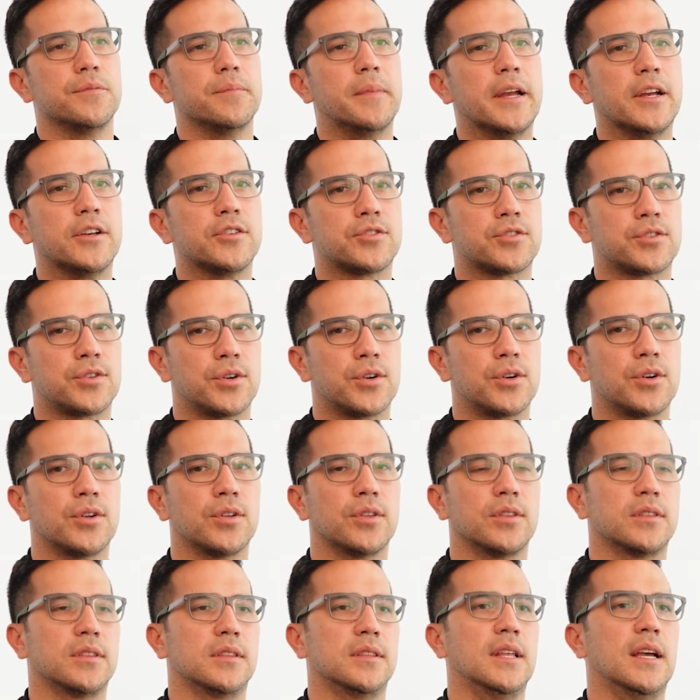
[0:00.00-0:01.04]
make
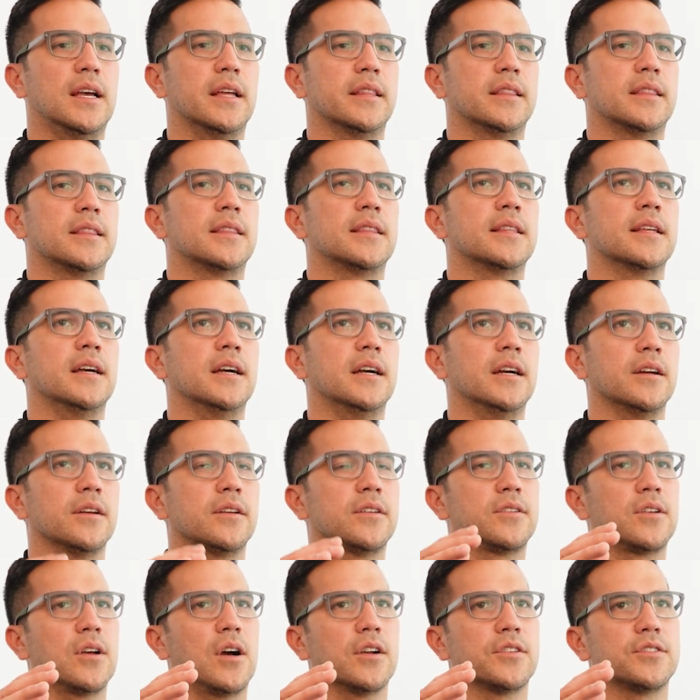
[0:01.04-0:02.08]
sure that the
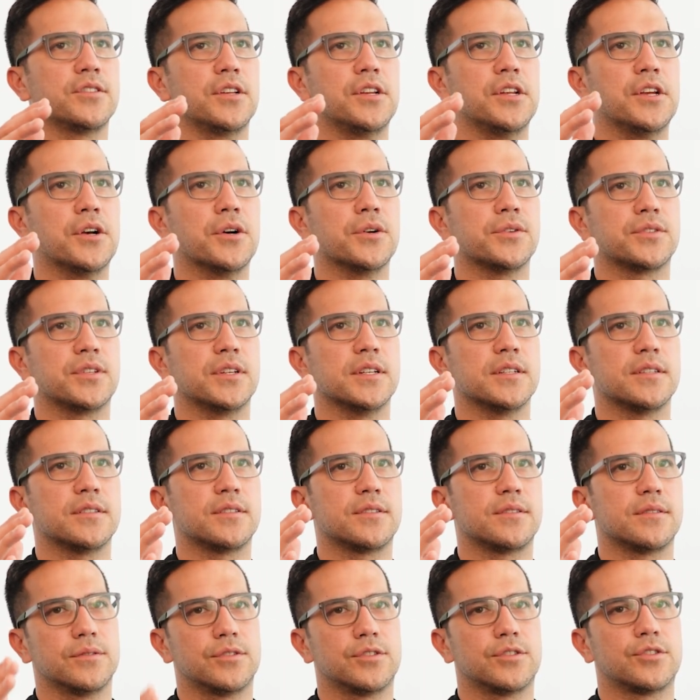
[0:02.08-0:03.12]

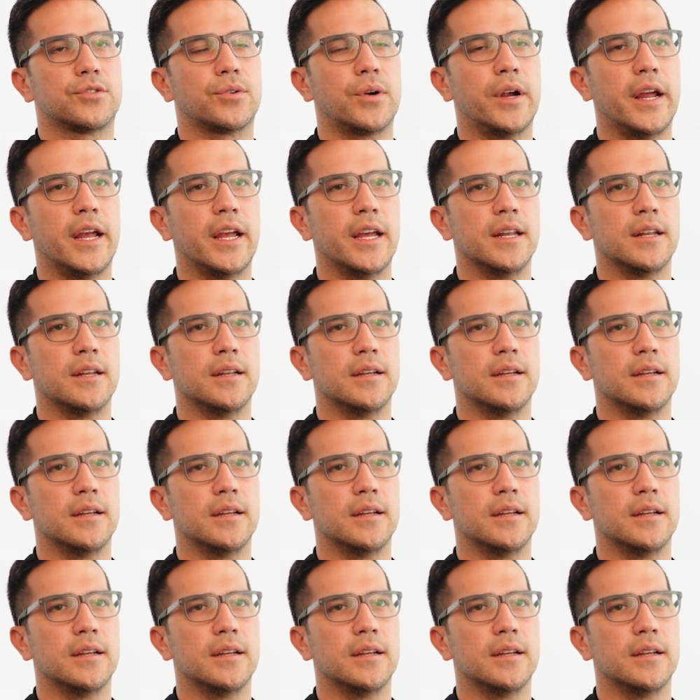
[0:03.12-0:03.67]
coccidiosis strain